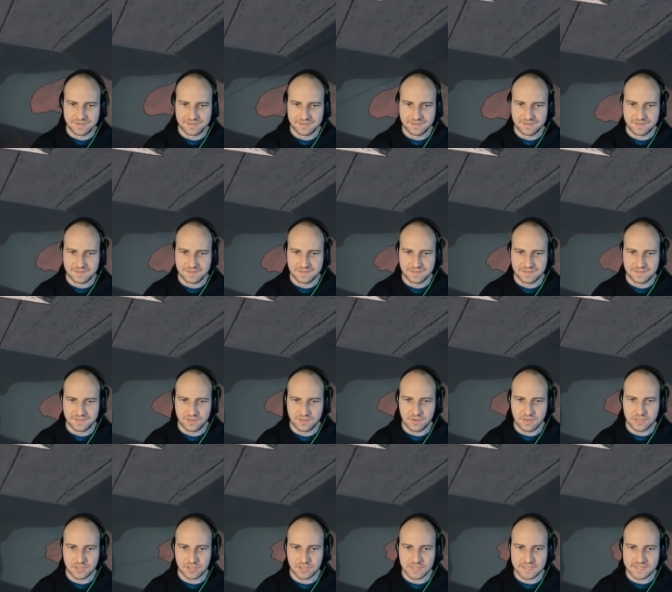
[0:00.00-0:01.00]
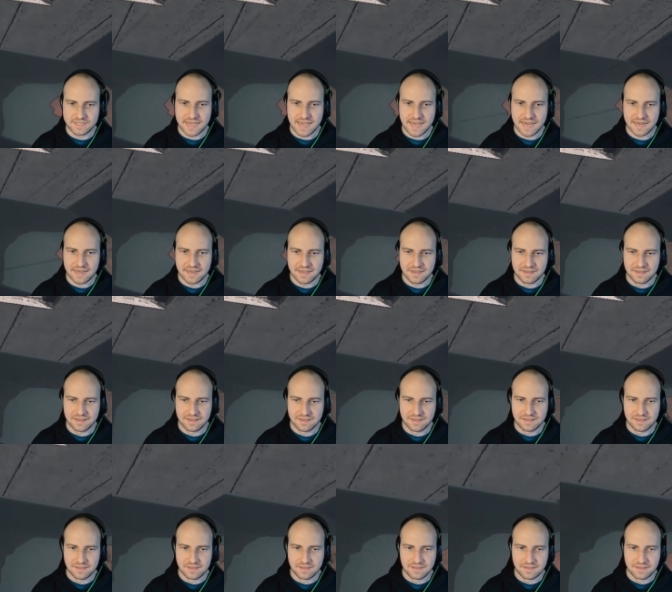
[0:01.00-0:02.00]
All right. You didn't just die?
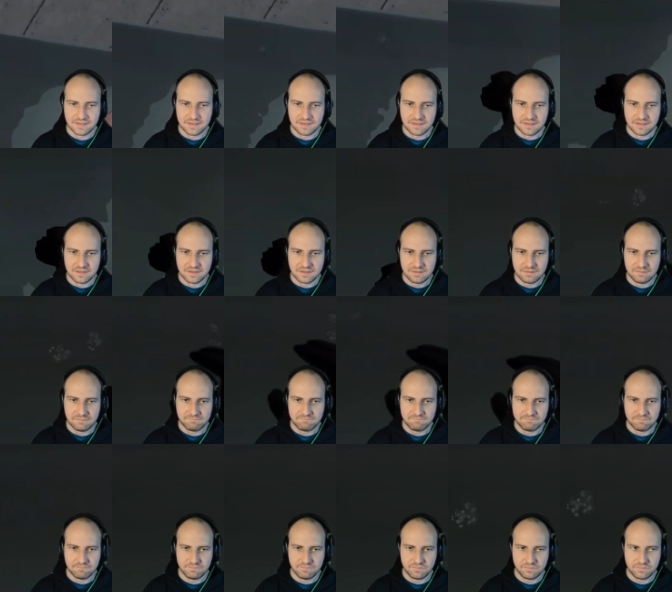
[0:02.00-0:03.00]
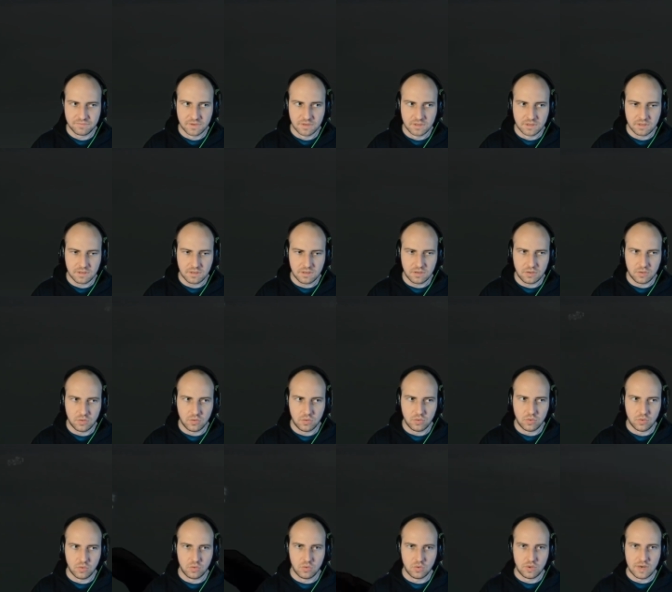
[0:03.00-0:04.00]
No, I didn't die, but I'm I'm, I'm
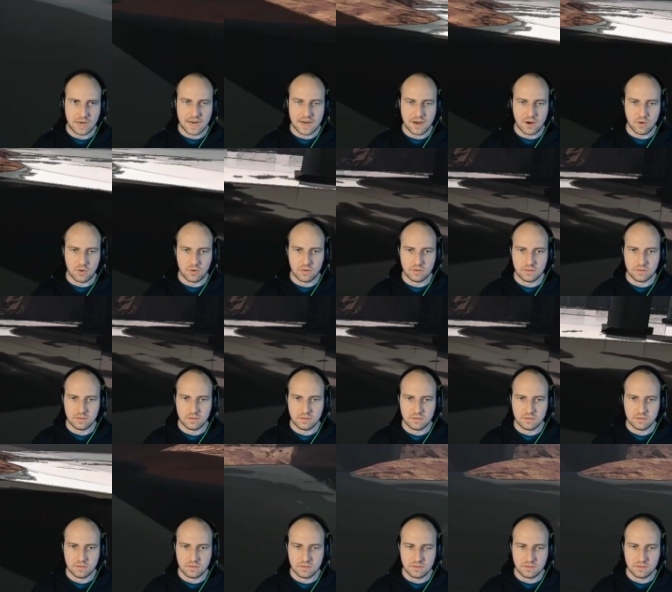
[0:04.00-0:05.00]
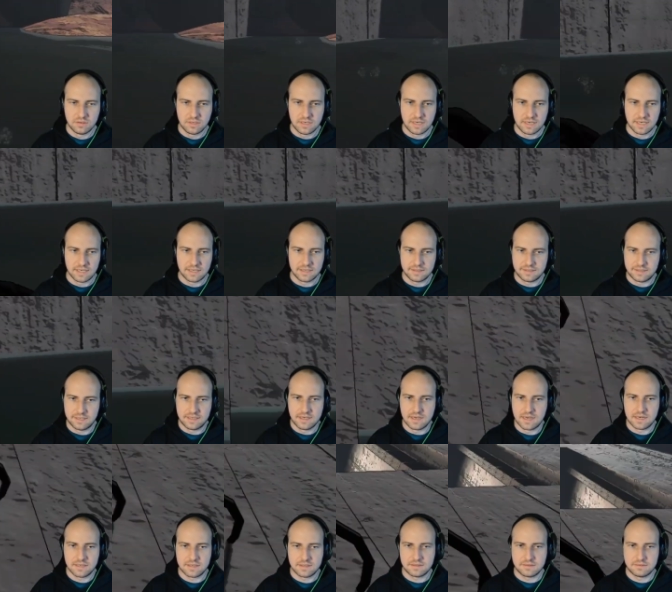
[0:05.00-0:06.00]
hurt. Oh, wow. Oh. I did okay,
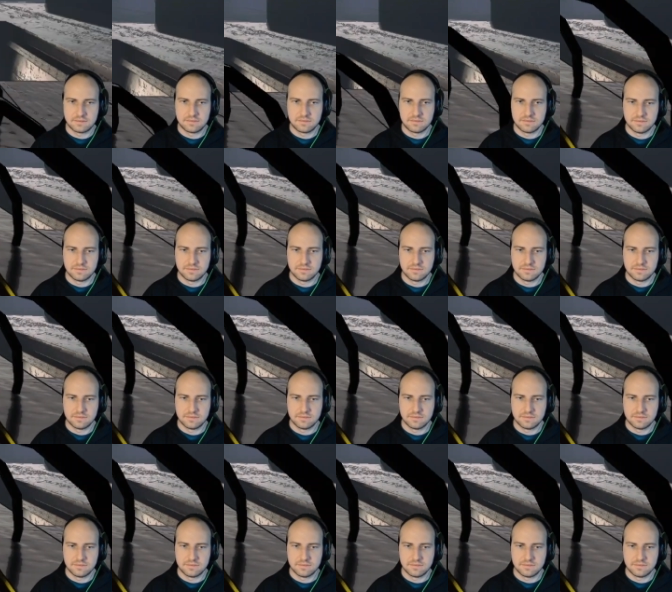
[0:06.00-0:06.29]
not. so that.